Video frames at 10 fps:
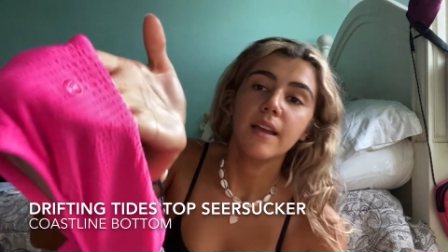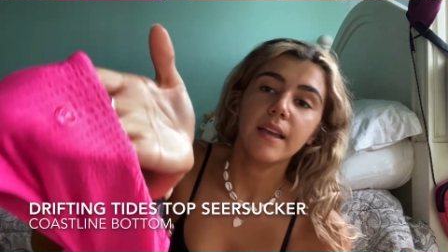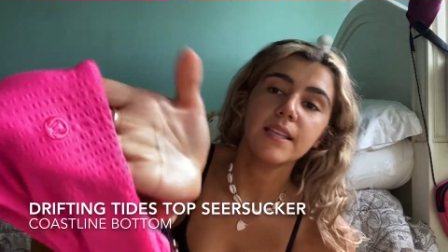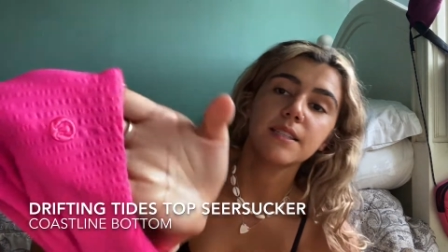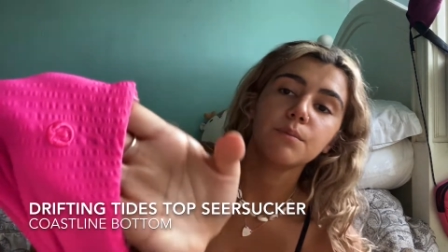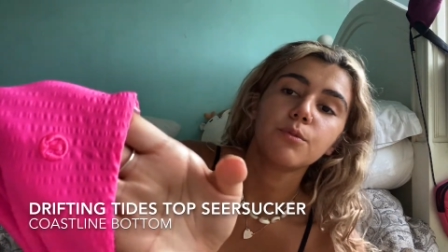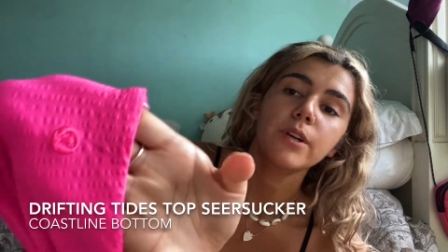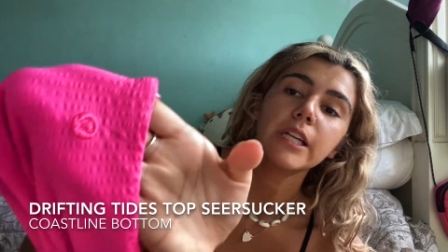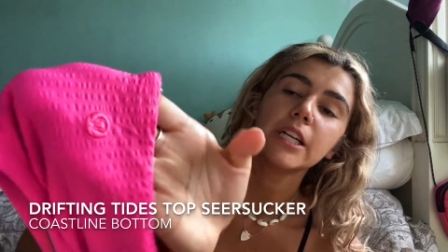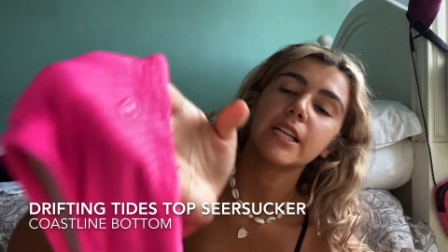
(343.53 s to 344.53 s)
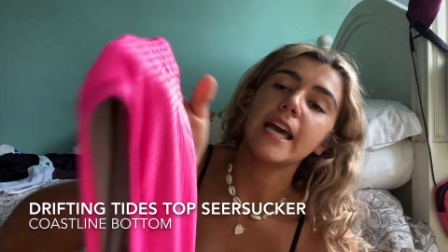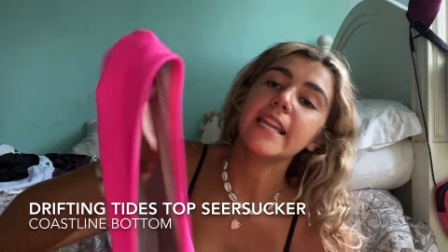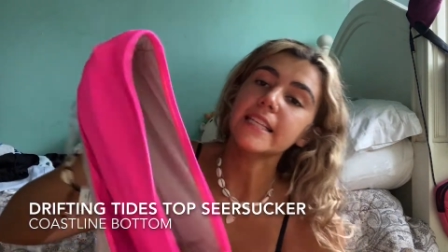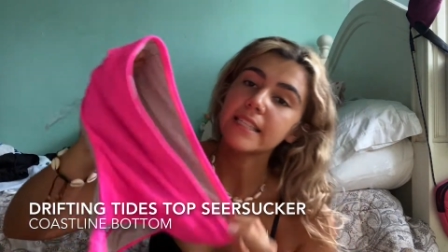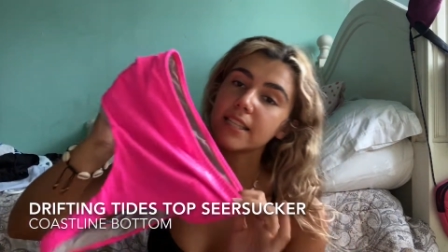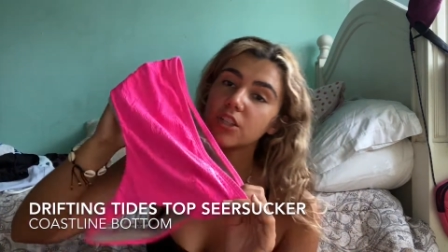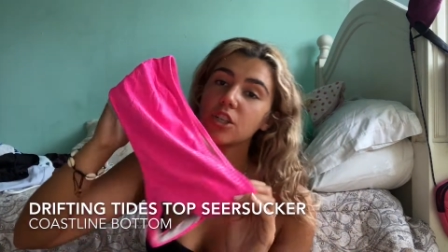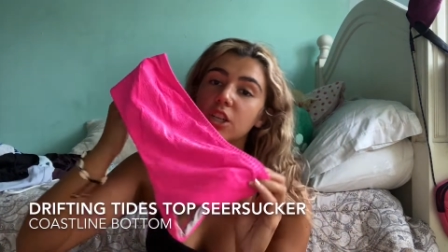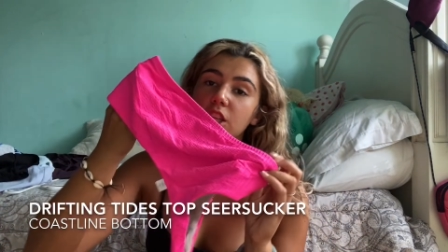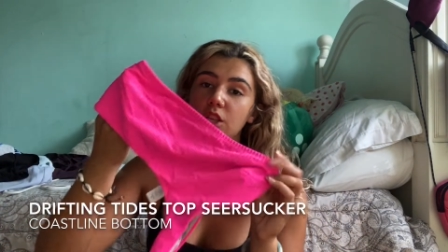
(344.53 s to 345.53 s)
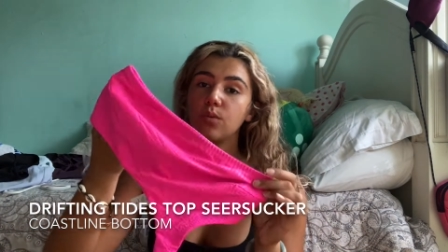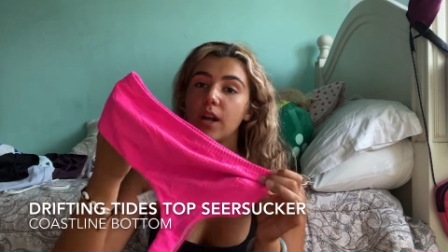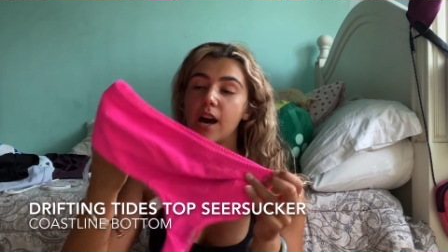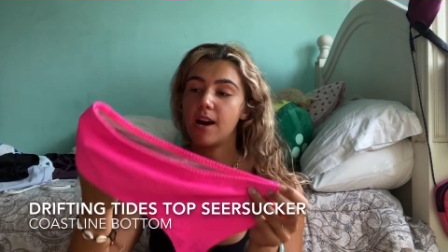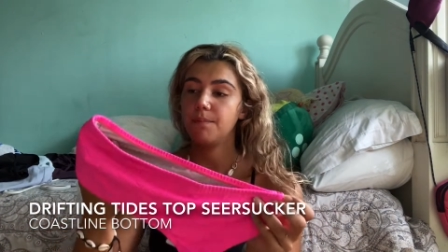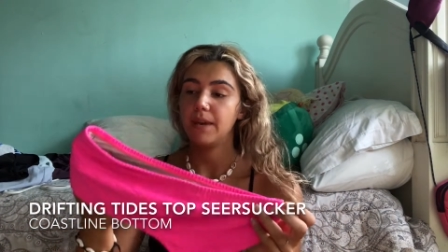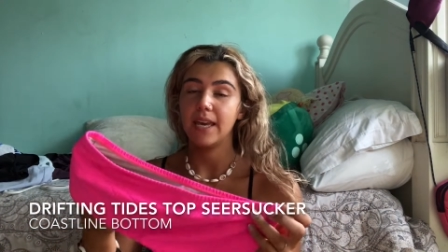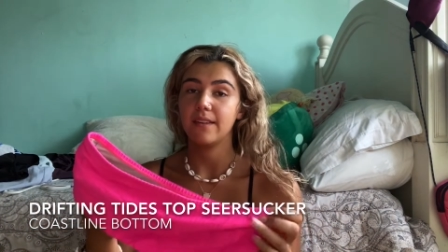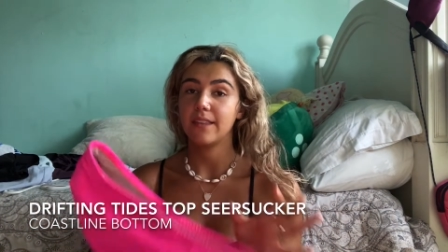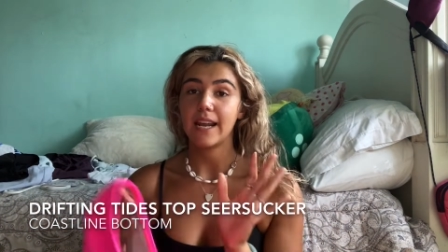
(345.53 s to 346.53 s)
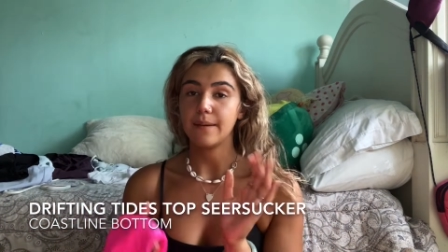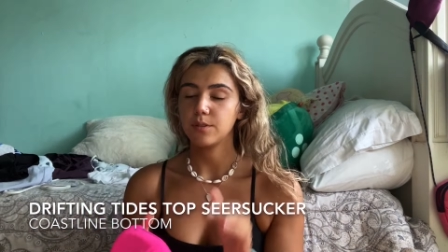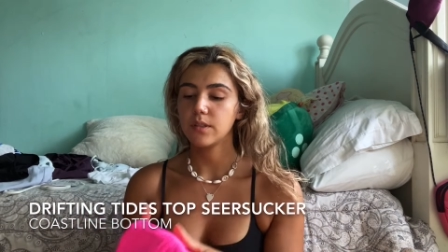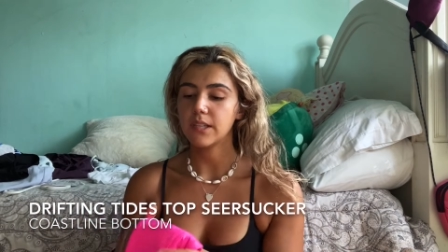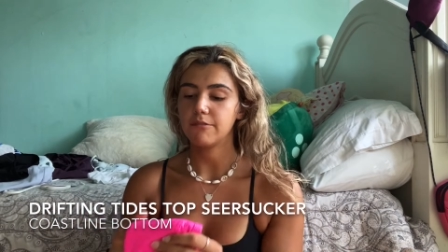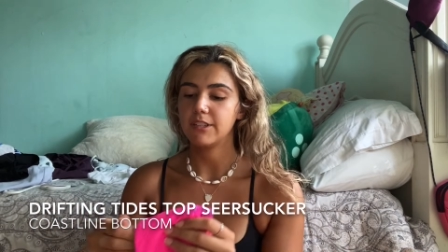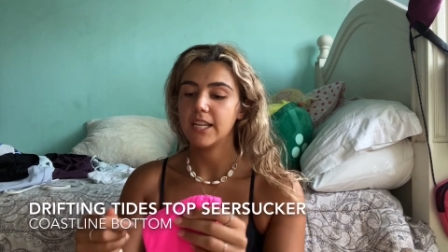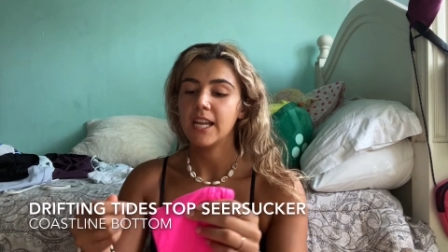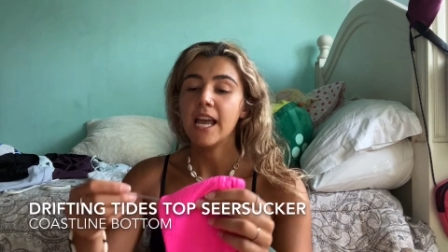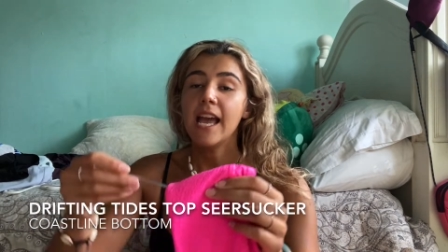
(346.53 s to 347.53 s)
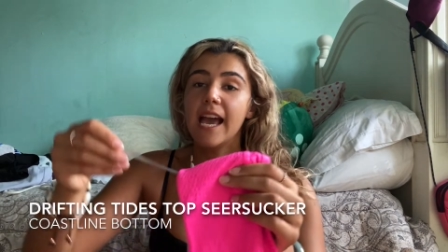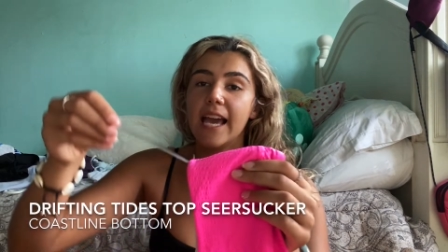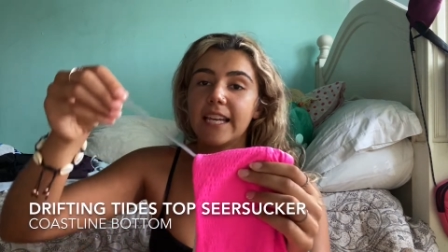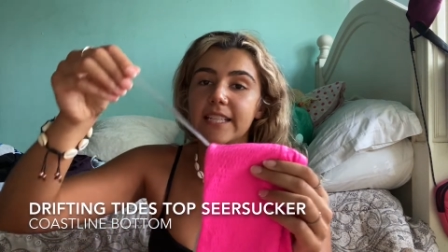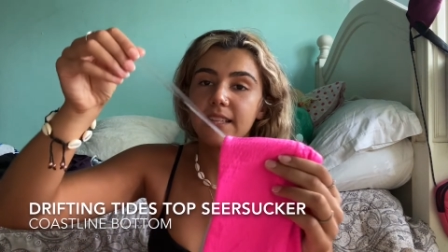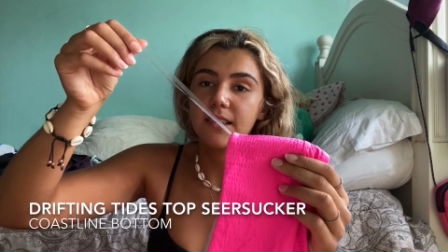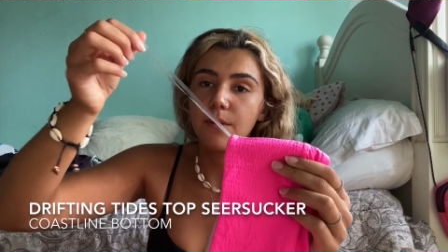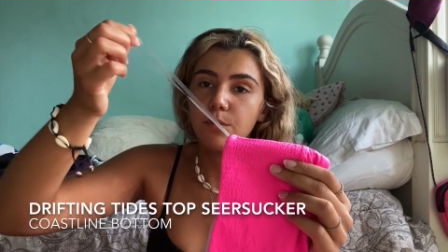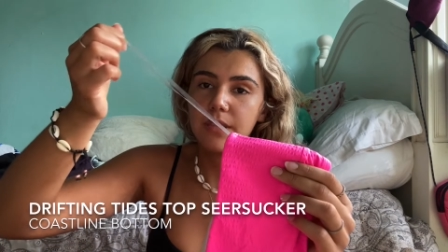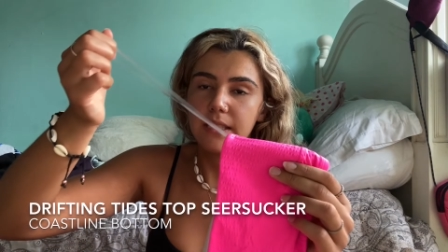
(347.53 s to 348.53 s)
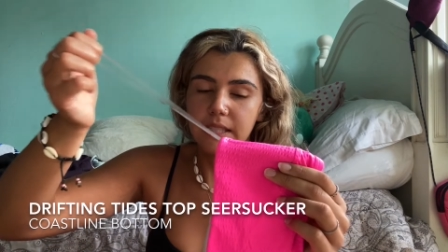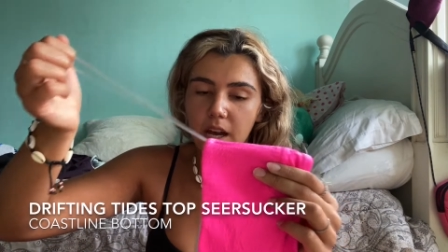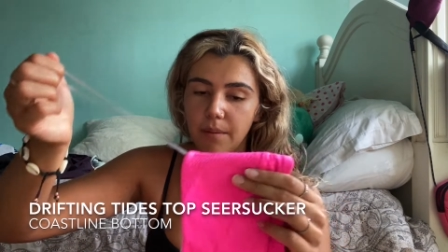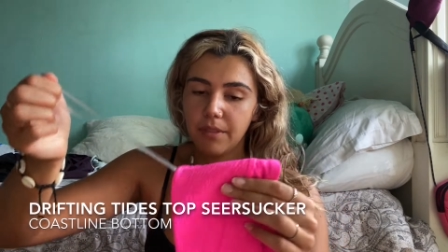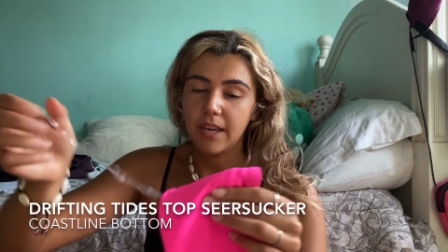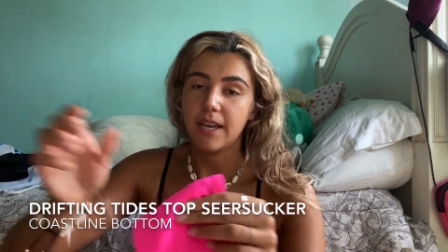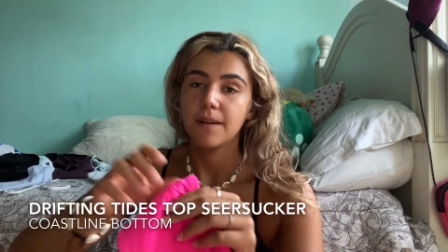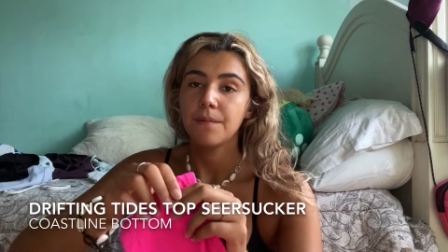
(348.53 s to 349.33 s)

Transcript: is embroidered and it is such a cute hot pink that I absolutely loved it. And it does come with this top thing.